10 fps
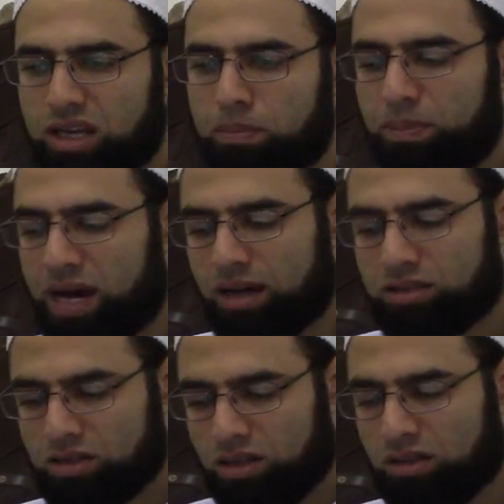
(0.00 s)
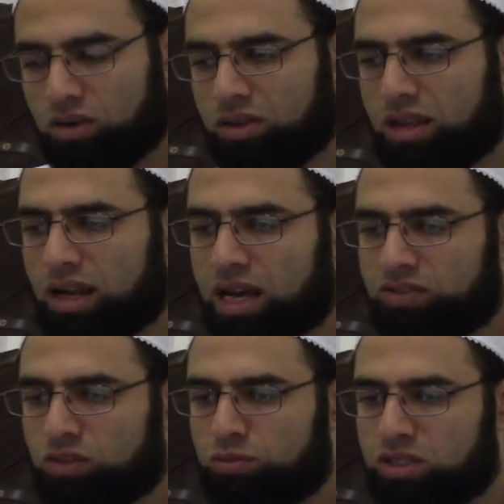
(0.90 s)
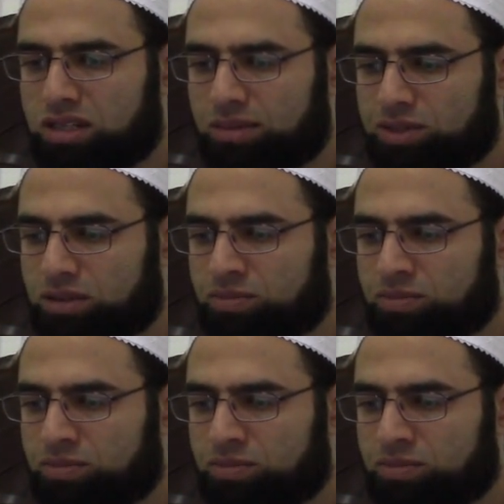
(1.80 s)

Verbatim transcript: impact in, on the lives of Muslims.